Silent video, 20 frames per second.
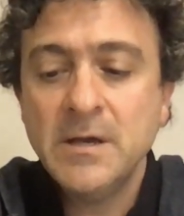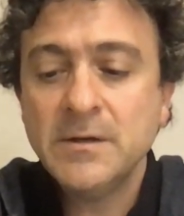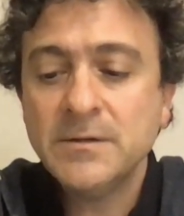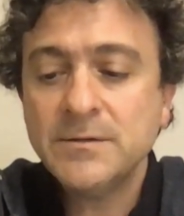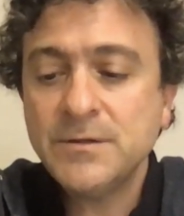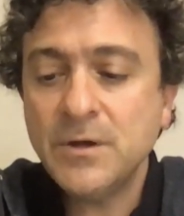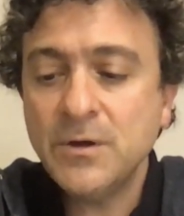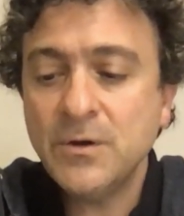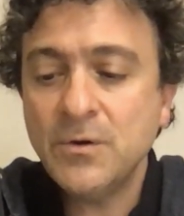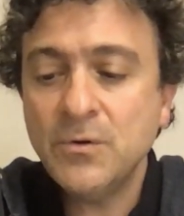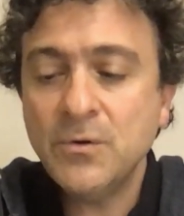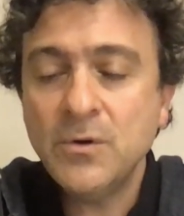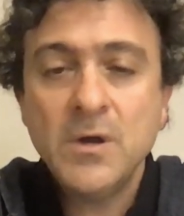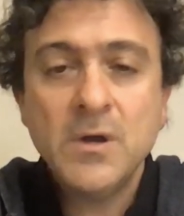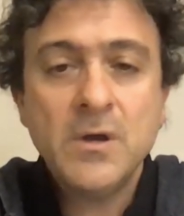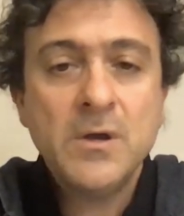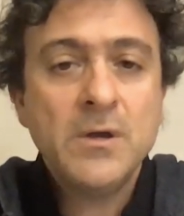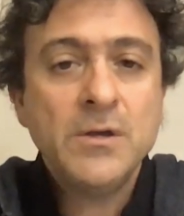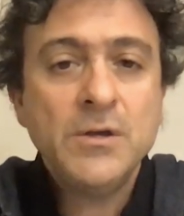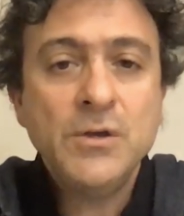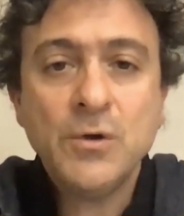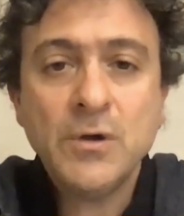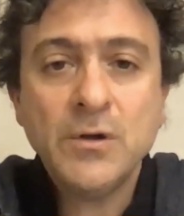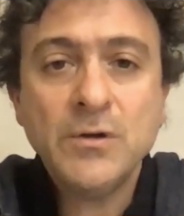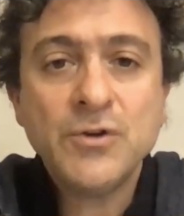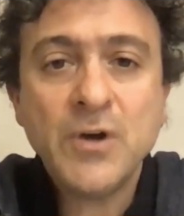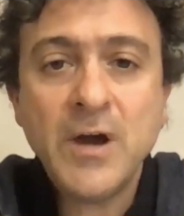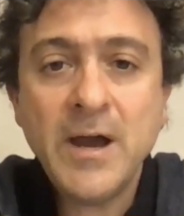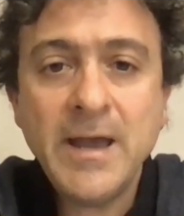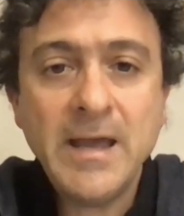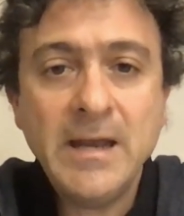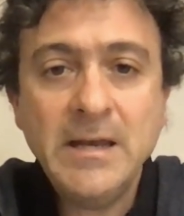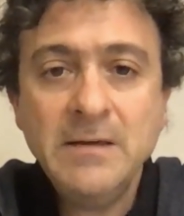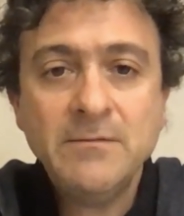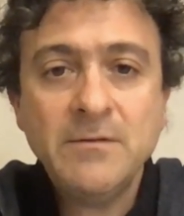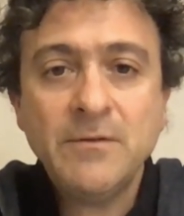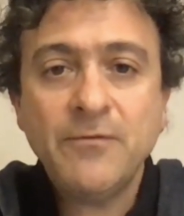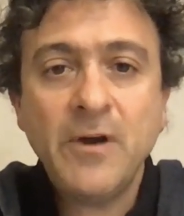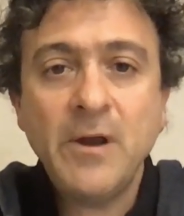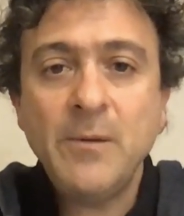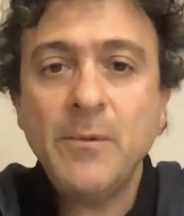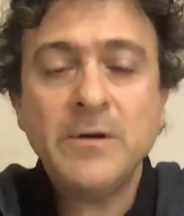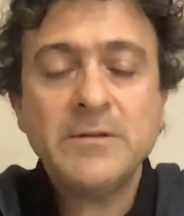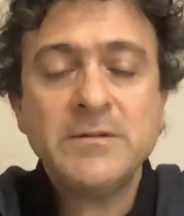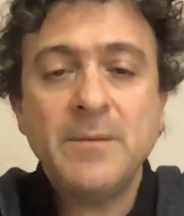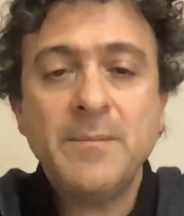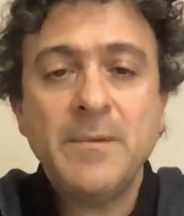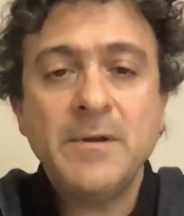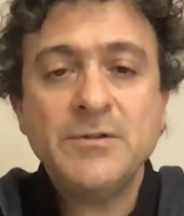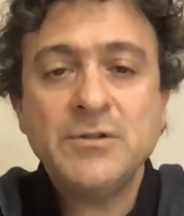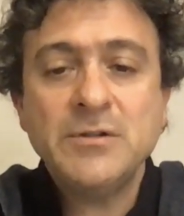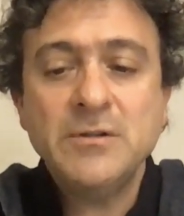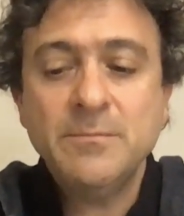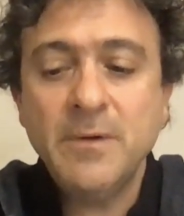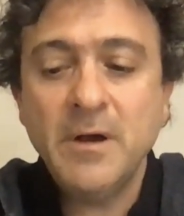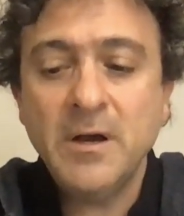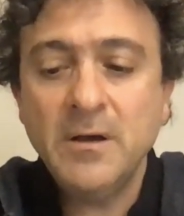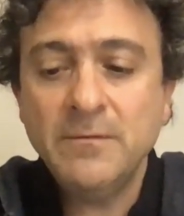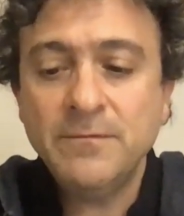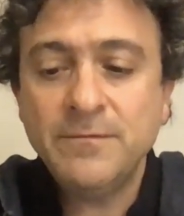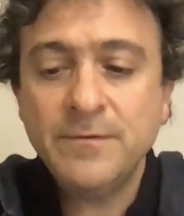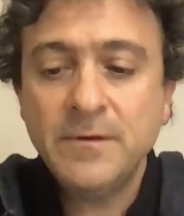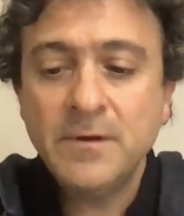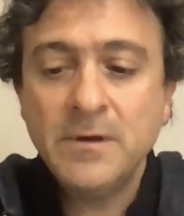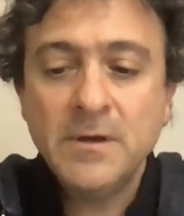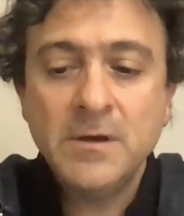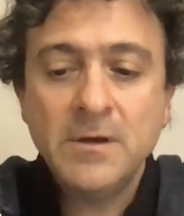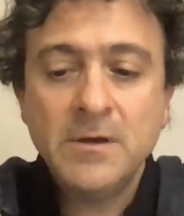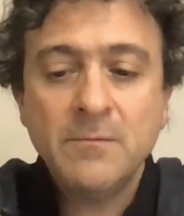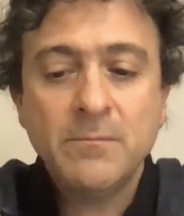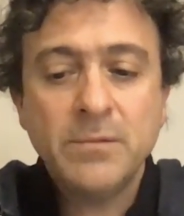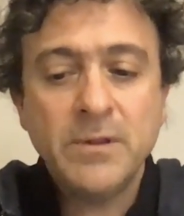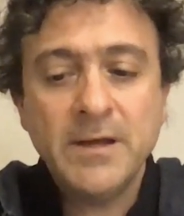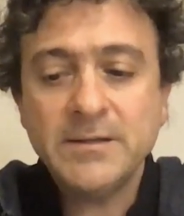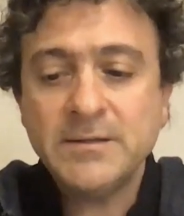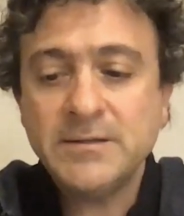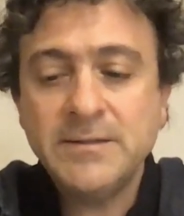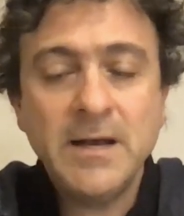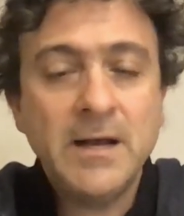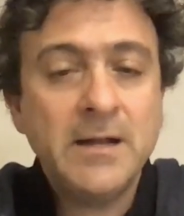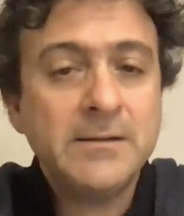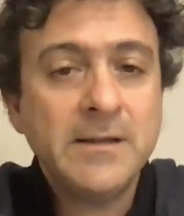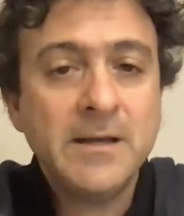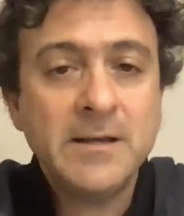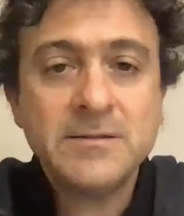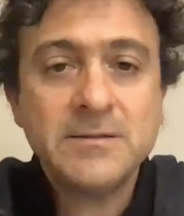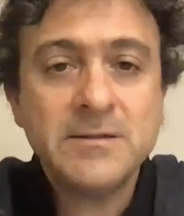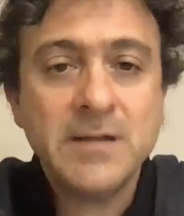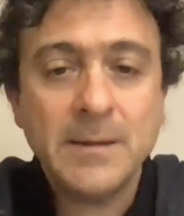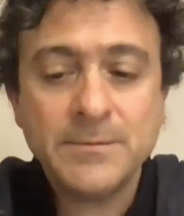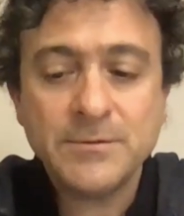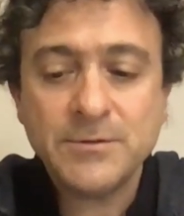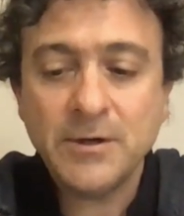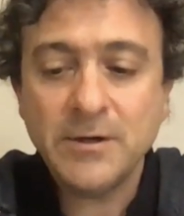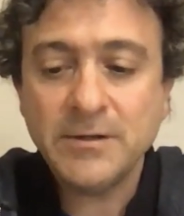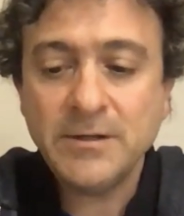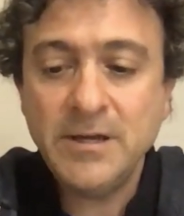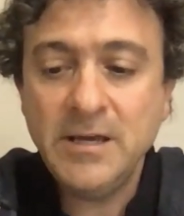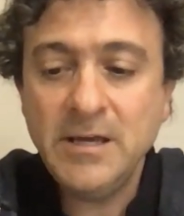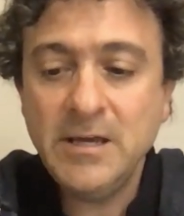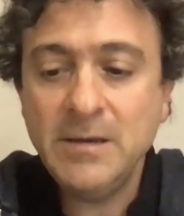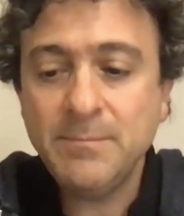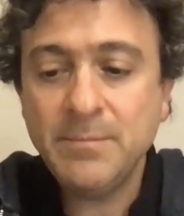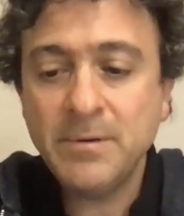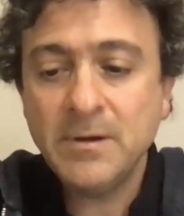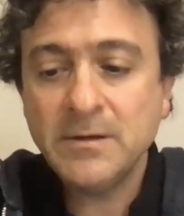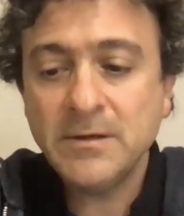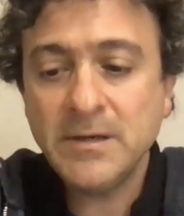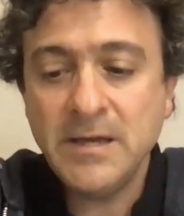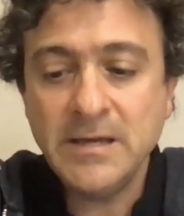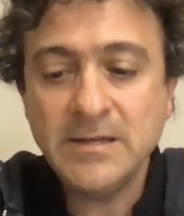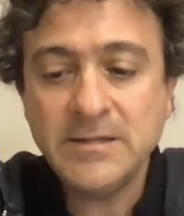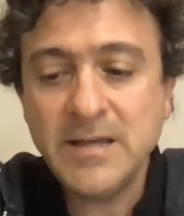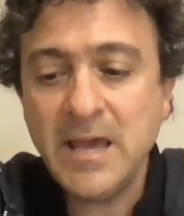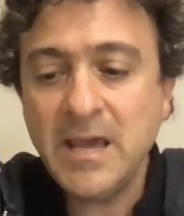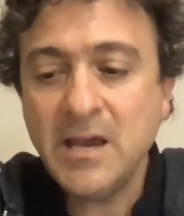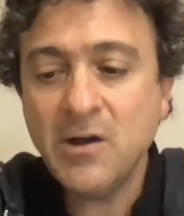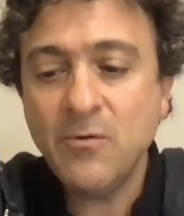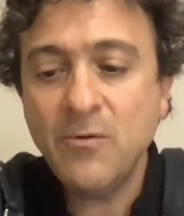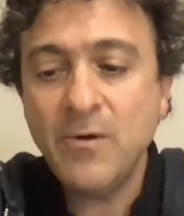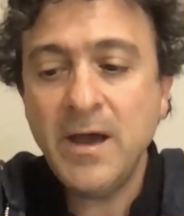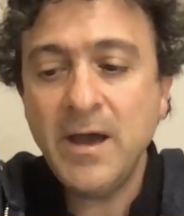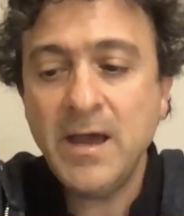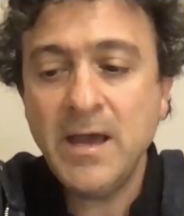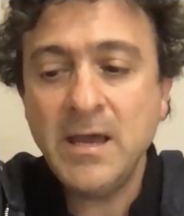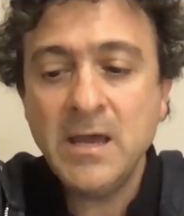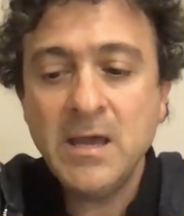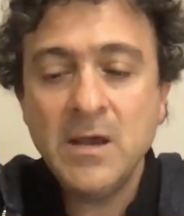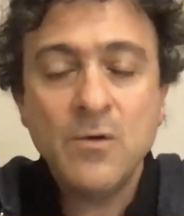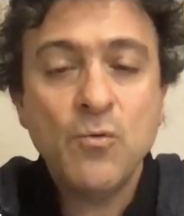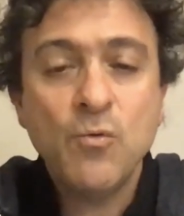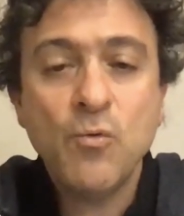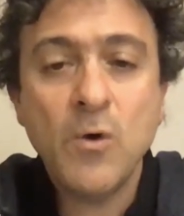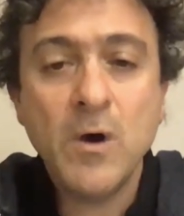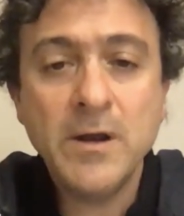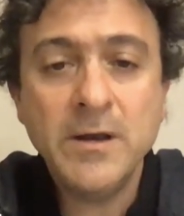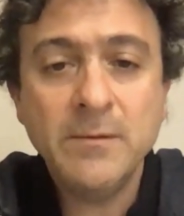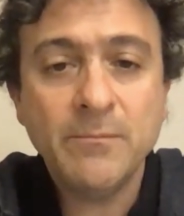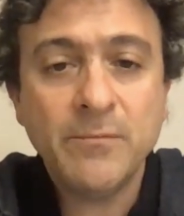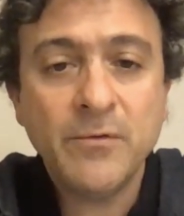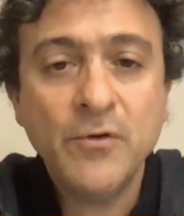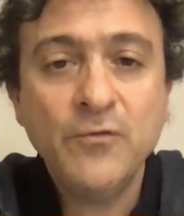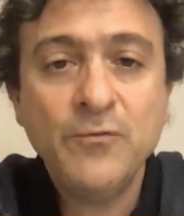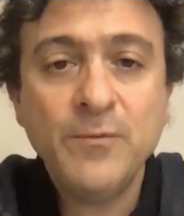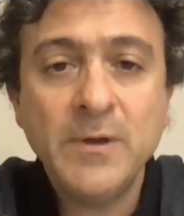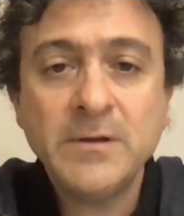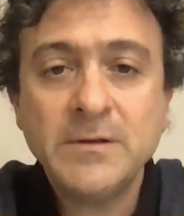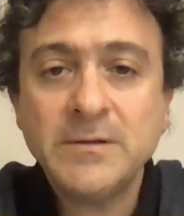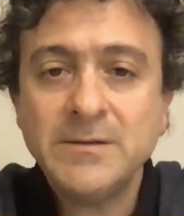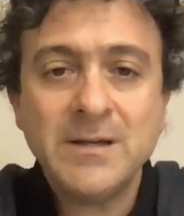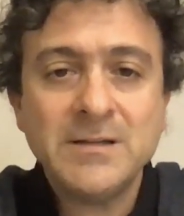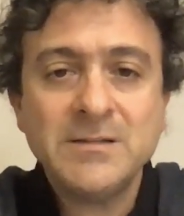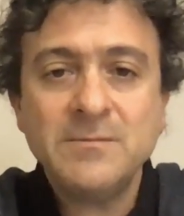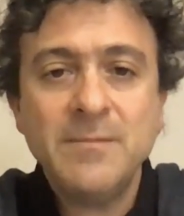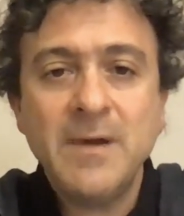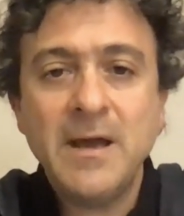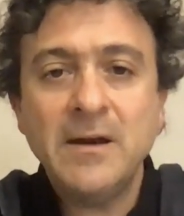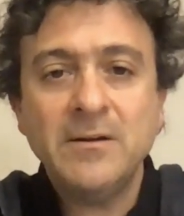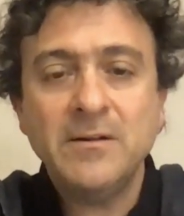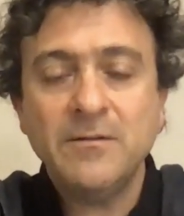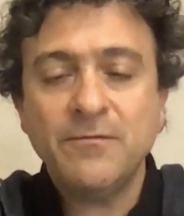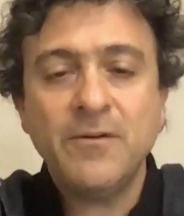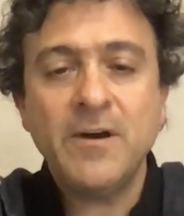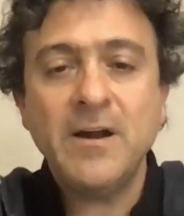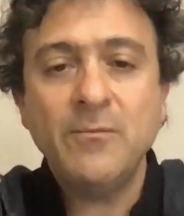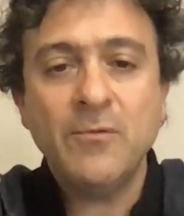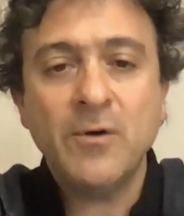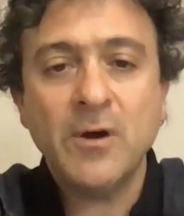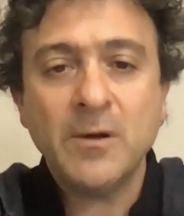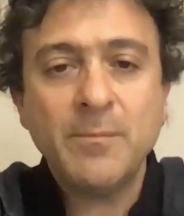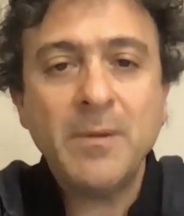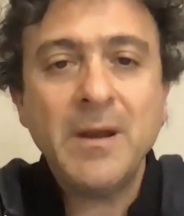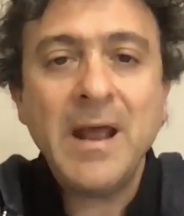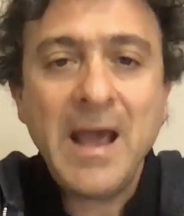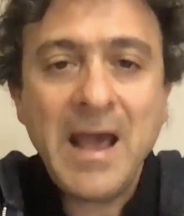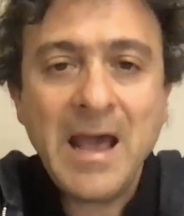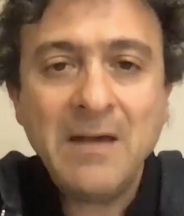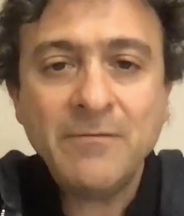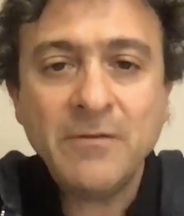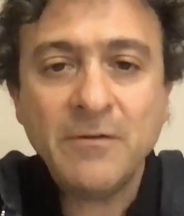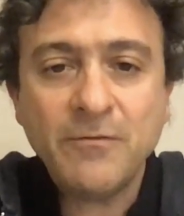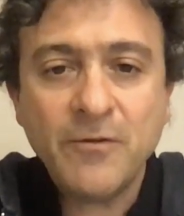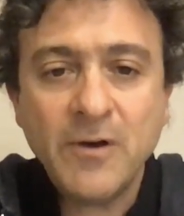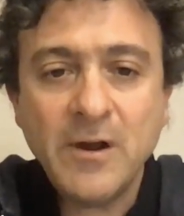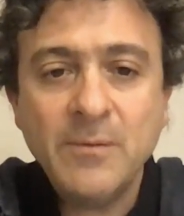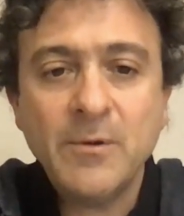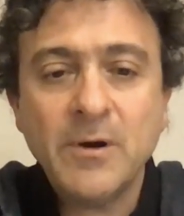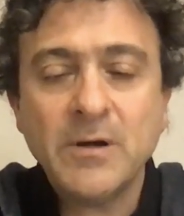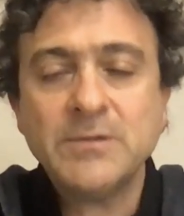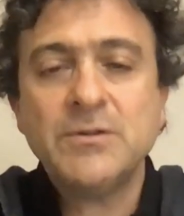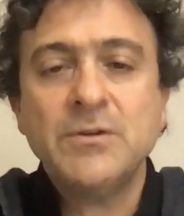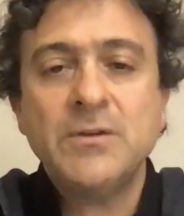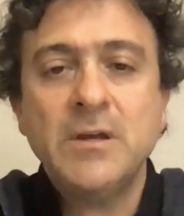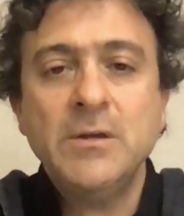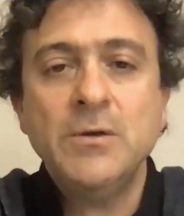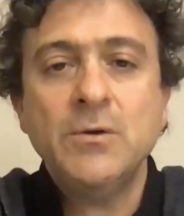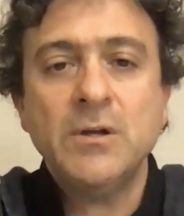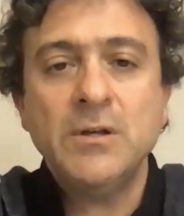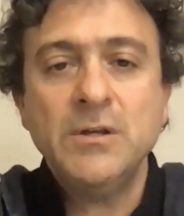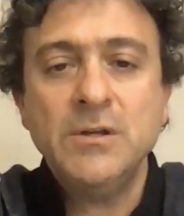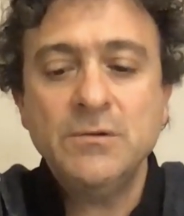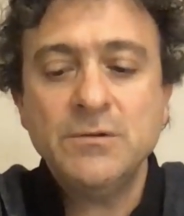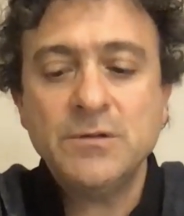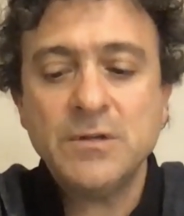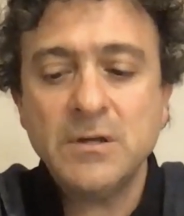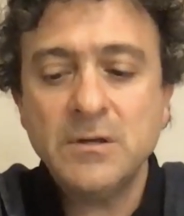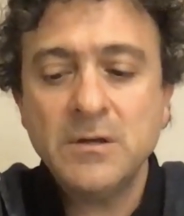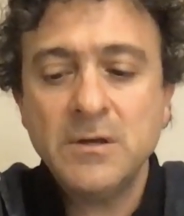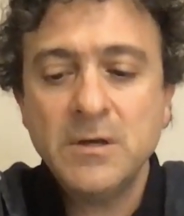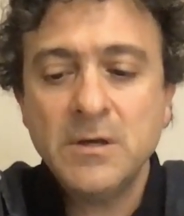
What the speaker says: So you can try any of the frameworks I mentioned above: plus delta, stop, start, keep, key takeaway, one improvement. Doesn't matter the framework, but have a framework so that you can use it.